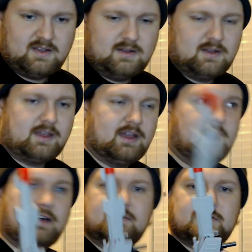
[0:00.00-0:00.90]
Get
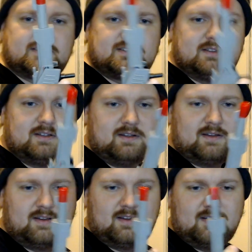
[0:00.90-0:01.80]
out.
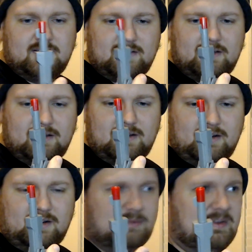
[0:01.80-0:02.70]
Oh
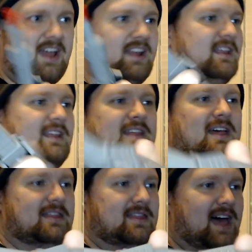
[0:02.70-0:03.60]
man,
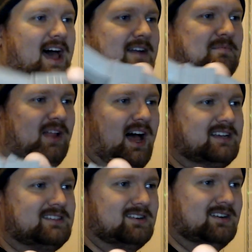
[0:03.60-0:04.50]
that
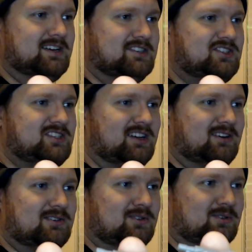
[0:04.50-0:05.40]
blaster is so
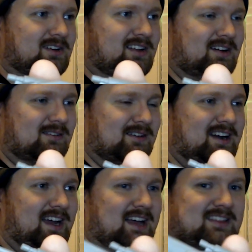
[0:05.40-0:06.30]
cool already.
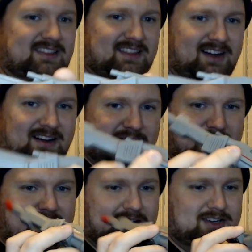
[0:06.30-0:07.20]
I love
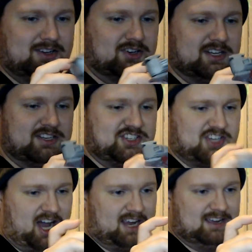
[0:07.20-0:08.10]
a good
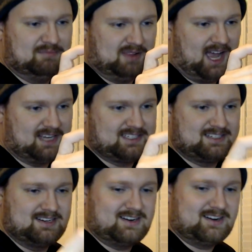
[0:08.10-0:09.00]
giant
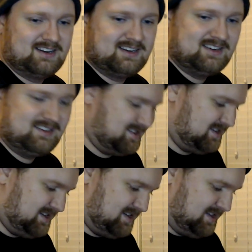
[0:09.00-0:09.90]
blaster.
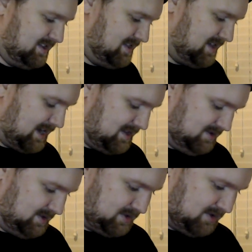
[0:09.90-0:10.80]
That looks
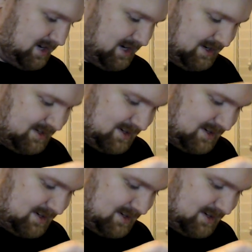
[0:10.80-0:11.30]
great.